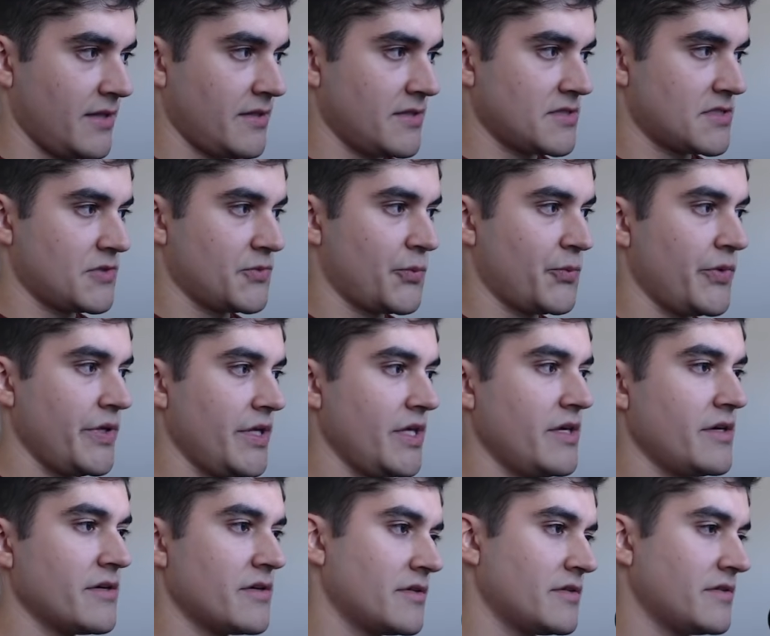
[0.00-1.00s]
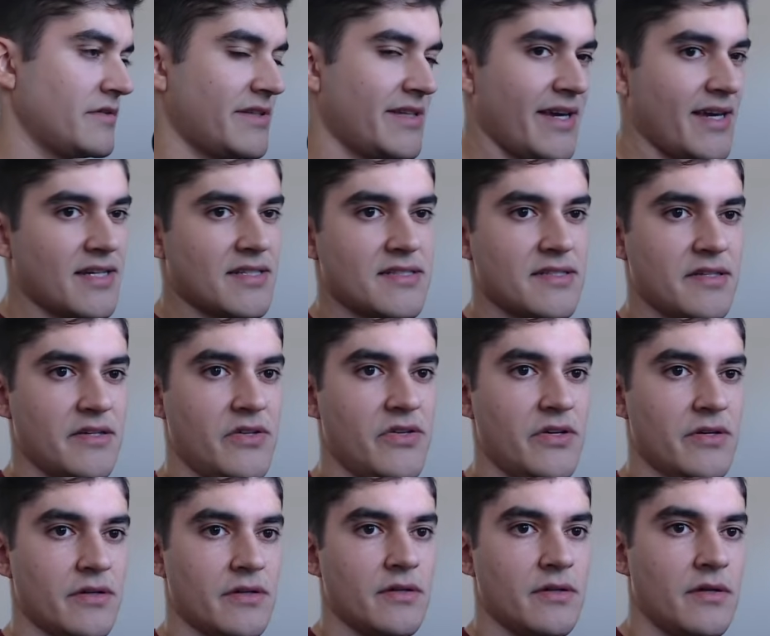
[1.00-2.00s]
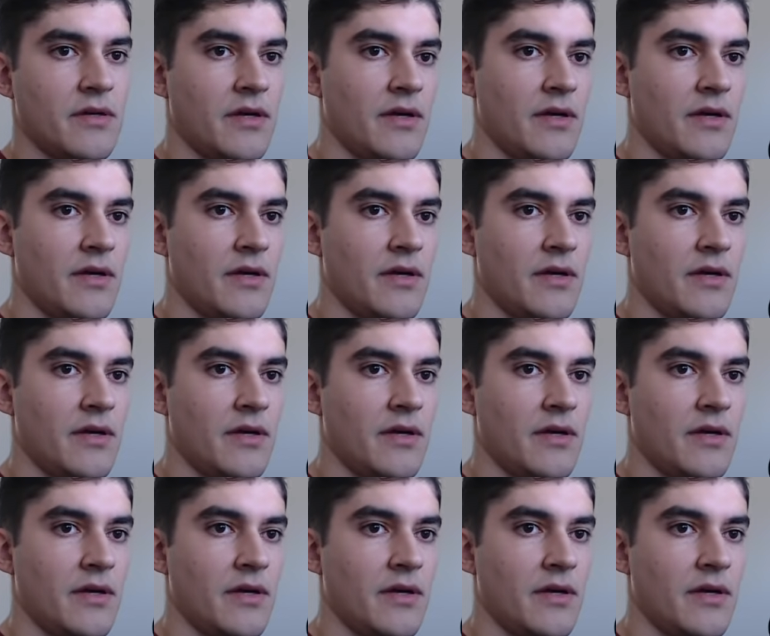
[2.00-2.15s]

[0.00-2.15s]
this weird text here,